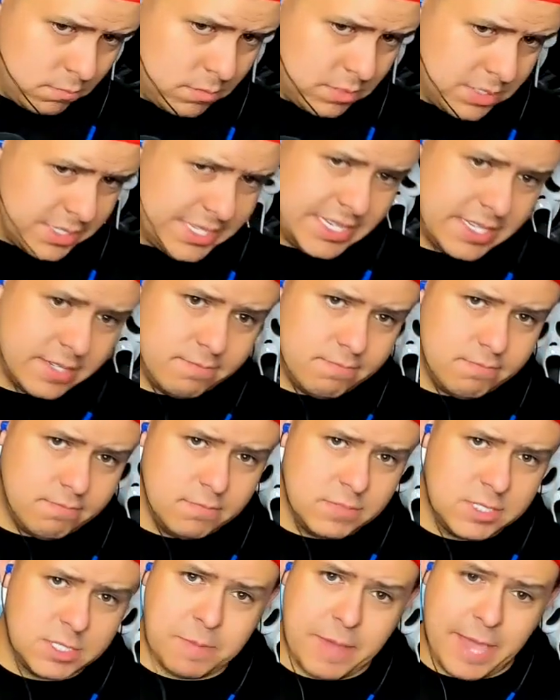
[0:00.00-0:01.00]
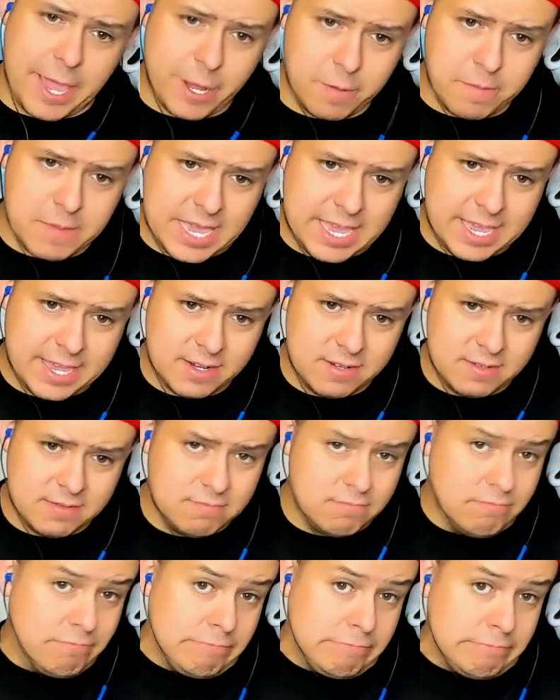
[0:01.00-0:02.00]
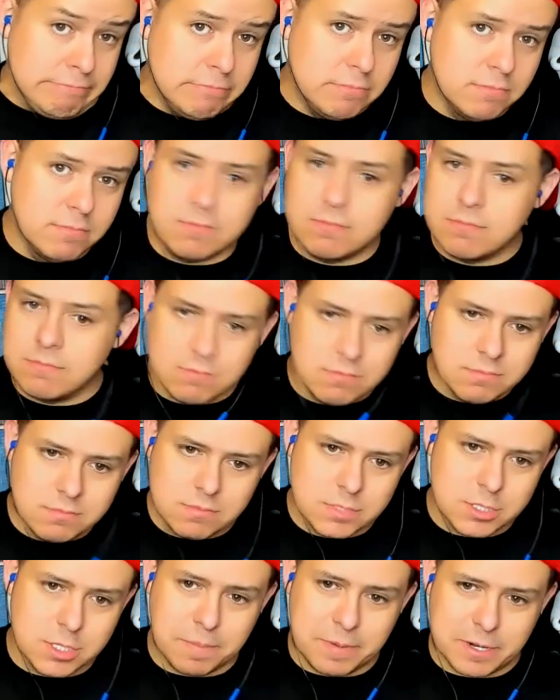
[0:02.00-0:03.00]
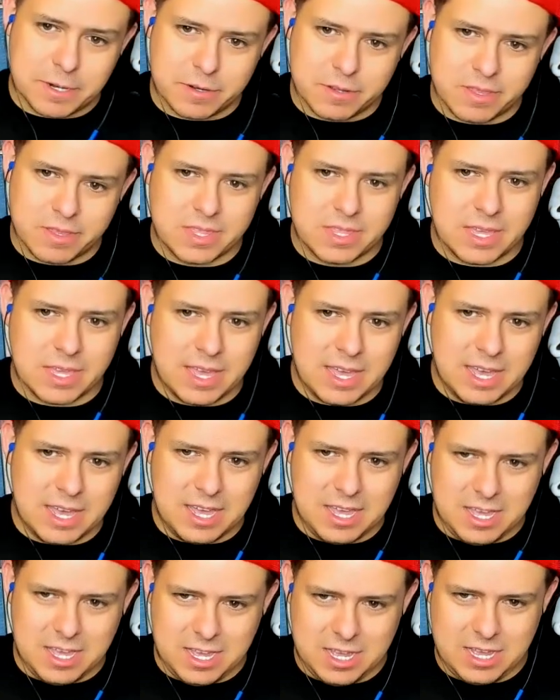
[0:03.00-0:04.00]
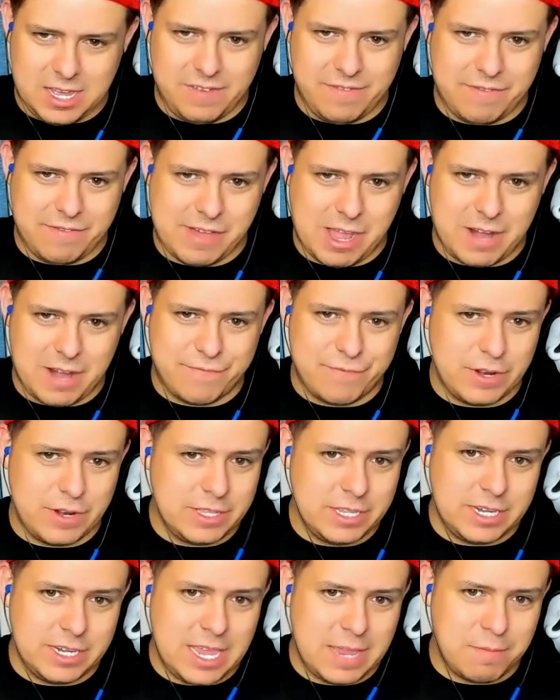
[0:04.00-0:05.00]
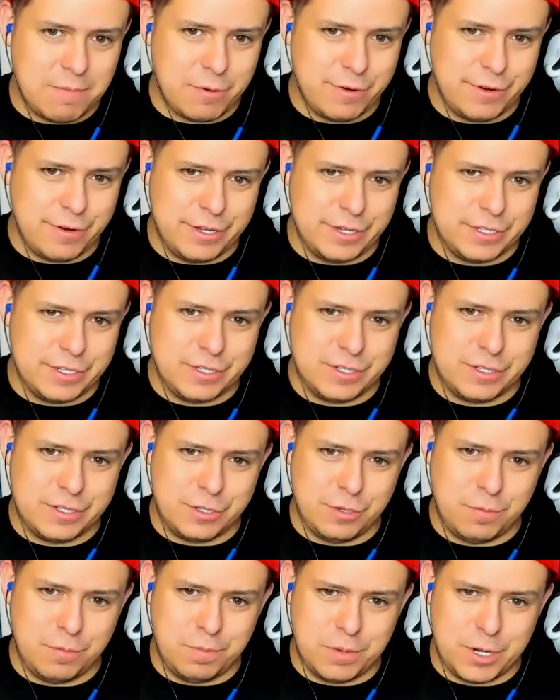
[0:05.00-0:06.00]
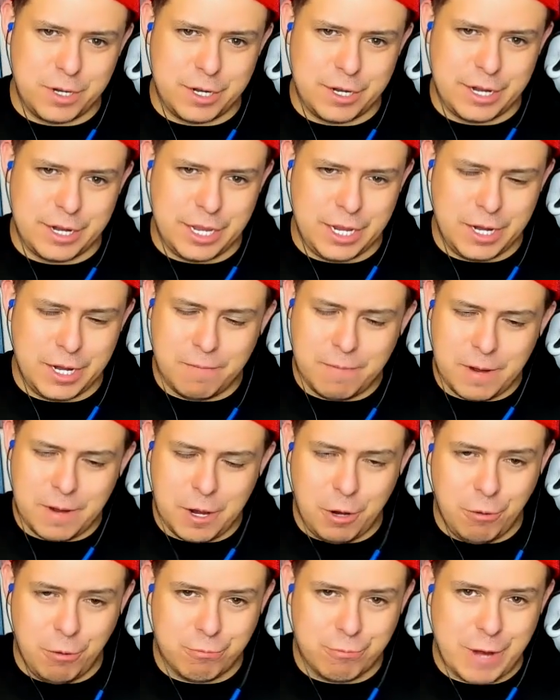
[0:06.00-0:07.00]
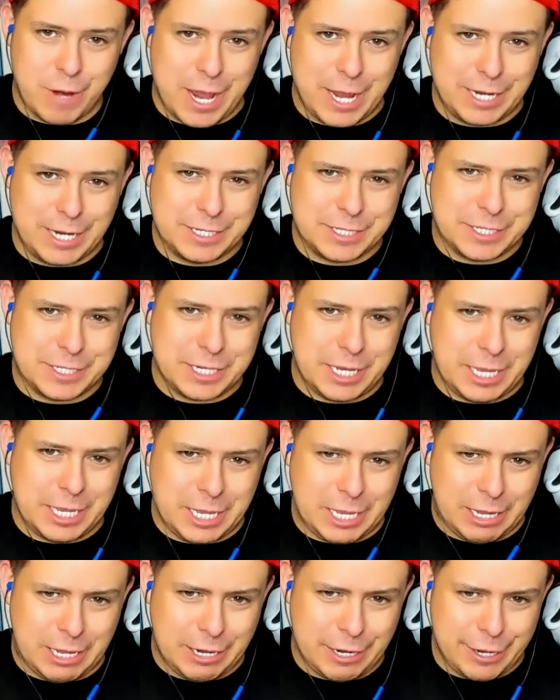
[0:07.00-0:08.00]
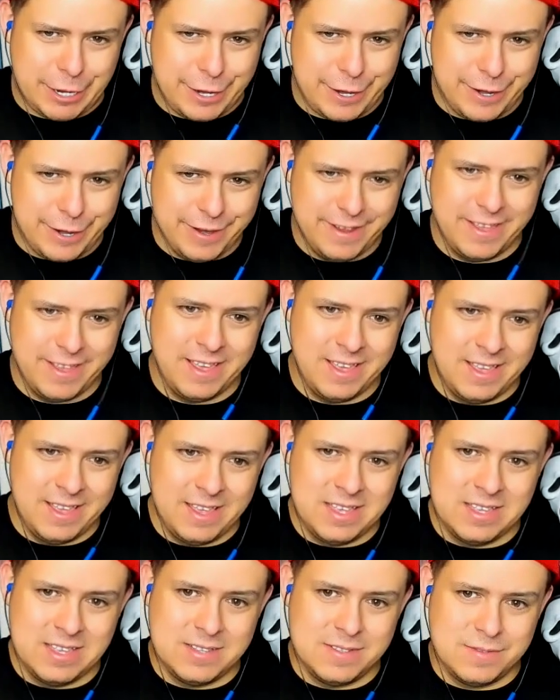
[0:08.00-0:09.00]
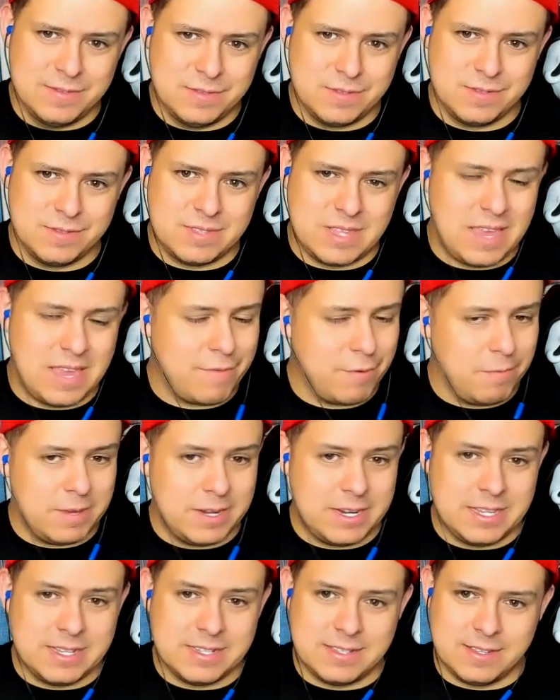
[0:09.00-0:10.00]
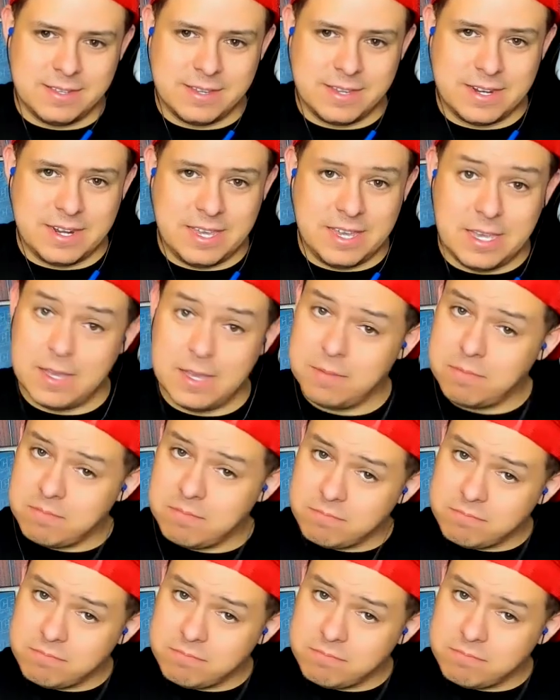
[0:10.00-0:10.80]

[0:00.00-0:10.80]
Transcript: Is it Spider-Man? The birth of our friendly neighborhood superhero right here? Everyone is looking up.